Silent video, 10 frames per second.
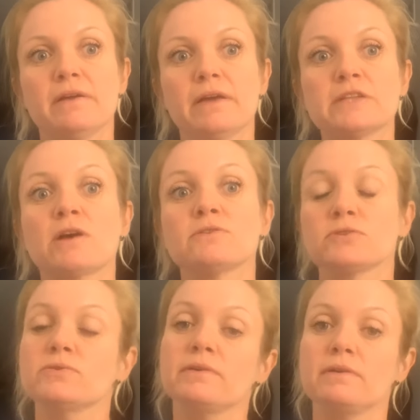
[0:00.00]
It's also
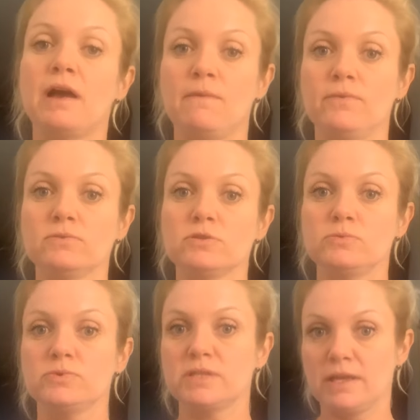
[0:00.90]
helpful to
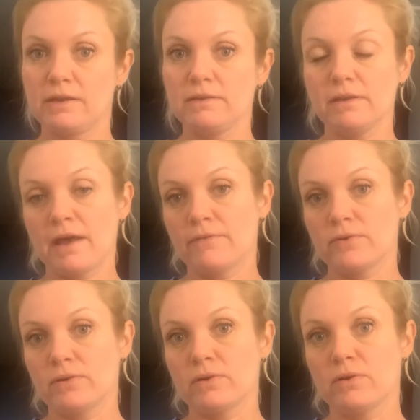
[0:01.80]
stand
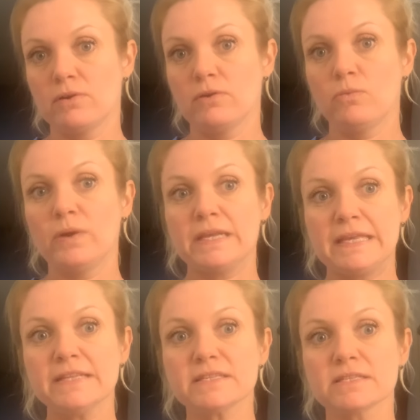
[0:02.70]
after one
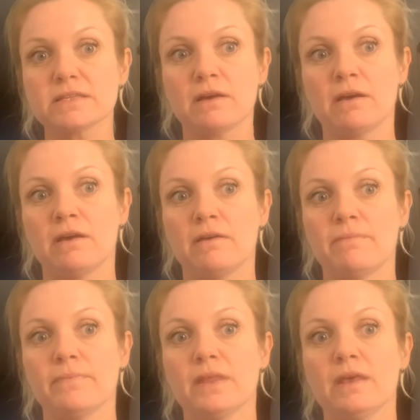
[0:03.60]
eats.
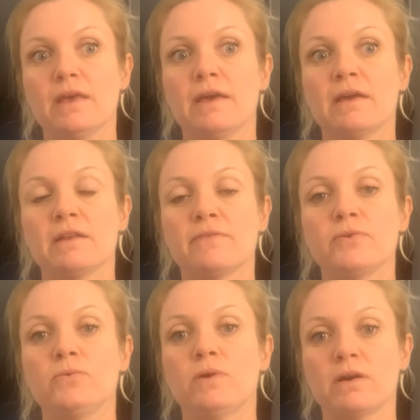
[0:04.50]
And if
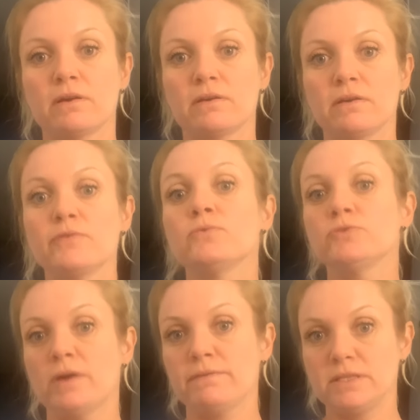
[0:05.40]
you do
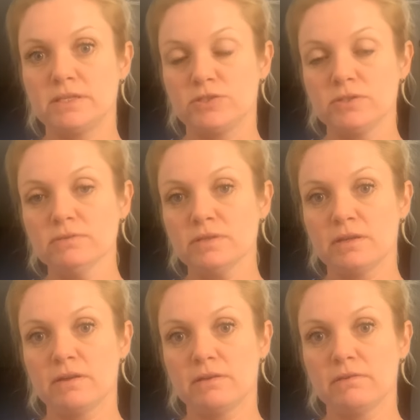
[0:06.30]
have these issues
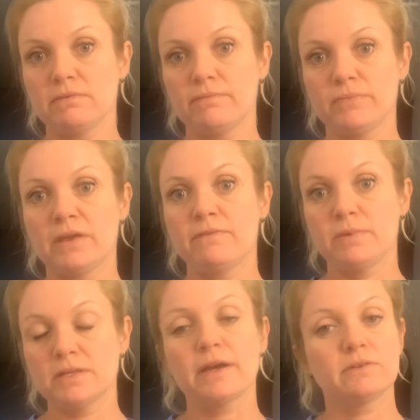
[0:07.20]
and have
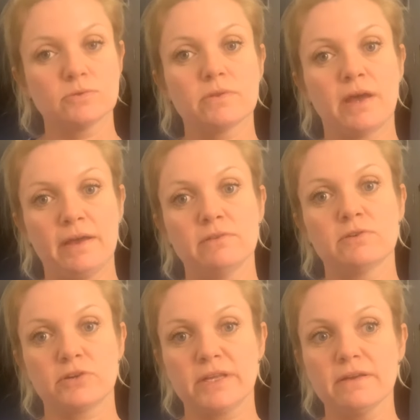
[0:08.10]
been diagnosed with a hiatal
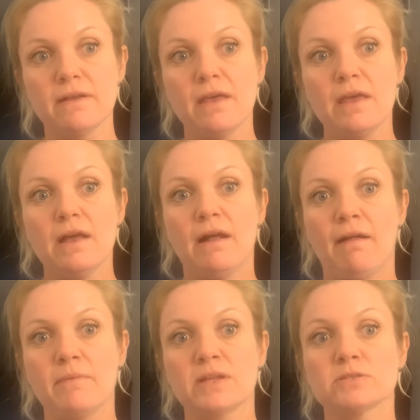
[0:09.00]
hernia,
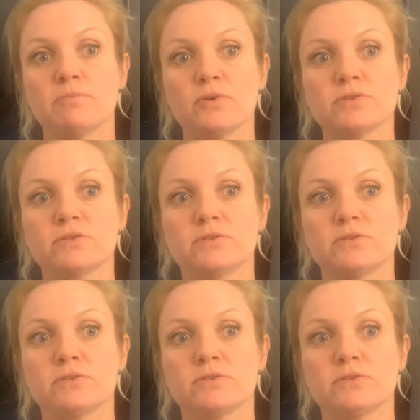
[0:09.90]
it is important